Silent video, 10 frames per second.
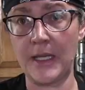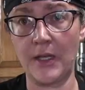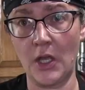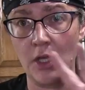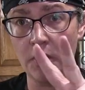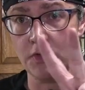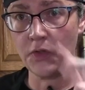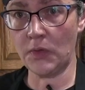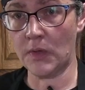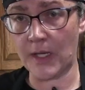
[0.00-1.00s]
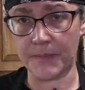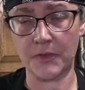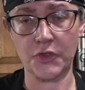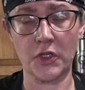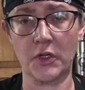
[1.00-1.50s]
I need 2 cups
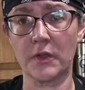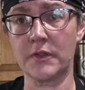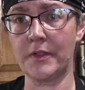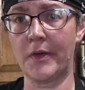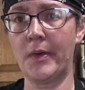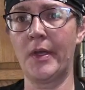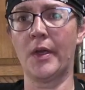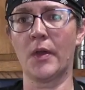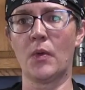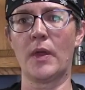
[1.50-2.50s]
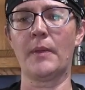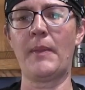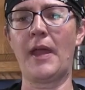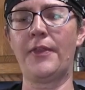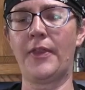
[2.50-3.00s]
of sugar. So, quick
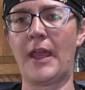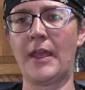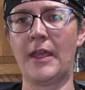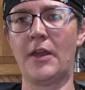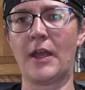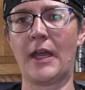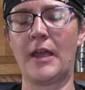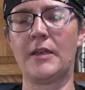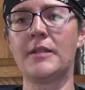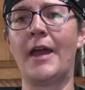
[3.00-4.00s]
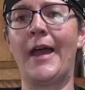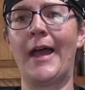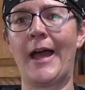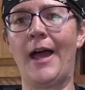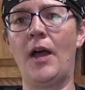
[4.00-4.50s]
math thing here, guys.
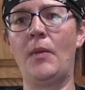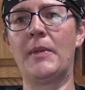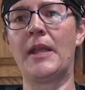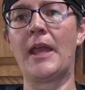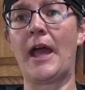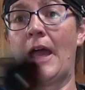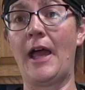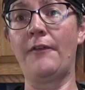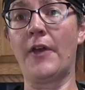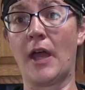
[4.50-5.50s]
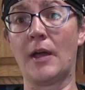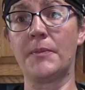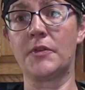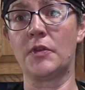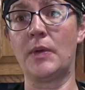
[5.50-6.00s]
How many half
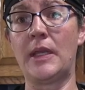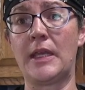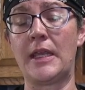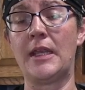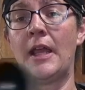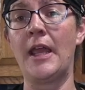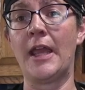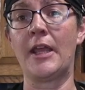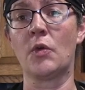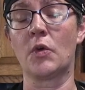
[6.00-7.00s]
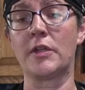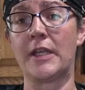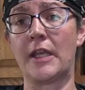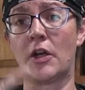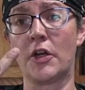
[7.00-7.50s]
cups do we need in order to
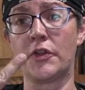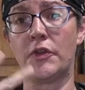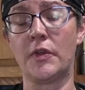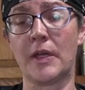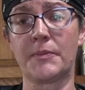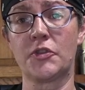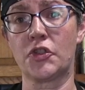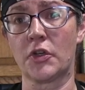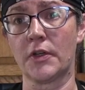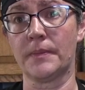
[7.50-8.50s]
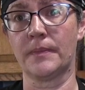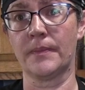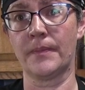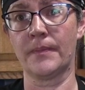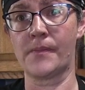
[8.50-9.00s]
get our 2 cups of sugar?
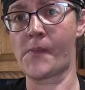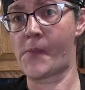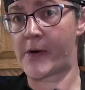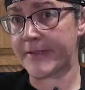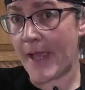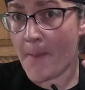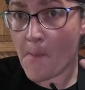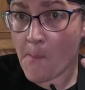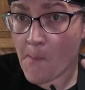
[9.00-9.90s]
What's that?